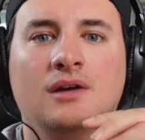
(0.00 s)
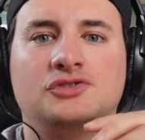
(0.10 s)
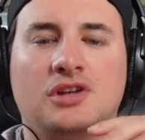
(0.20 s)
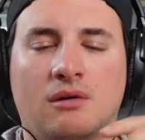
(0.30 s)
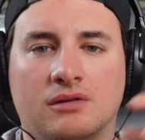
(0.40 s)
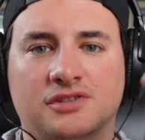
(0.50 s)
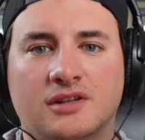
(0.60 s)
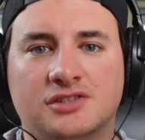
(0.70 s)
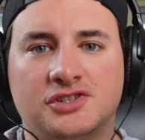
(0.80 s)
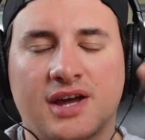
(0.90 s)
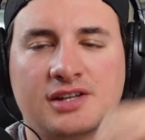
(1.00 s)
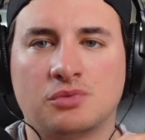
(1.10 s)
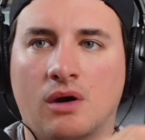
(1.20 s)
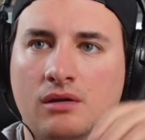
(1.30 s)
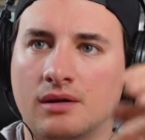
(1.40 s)
Do you know I was going to
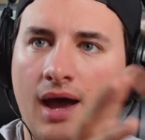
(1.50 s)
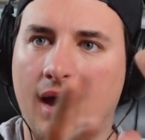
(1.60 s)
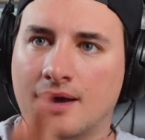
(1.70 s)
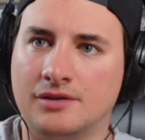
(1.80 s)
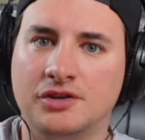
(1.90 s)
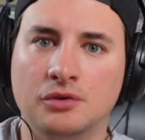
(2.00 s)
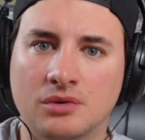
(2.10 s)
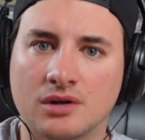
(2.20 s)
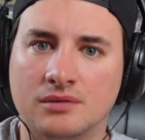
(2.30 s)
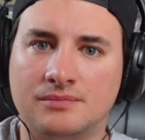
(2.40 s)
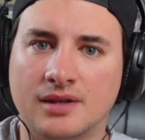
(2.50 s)
suggest one, and you were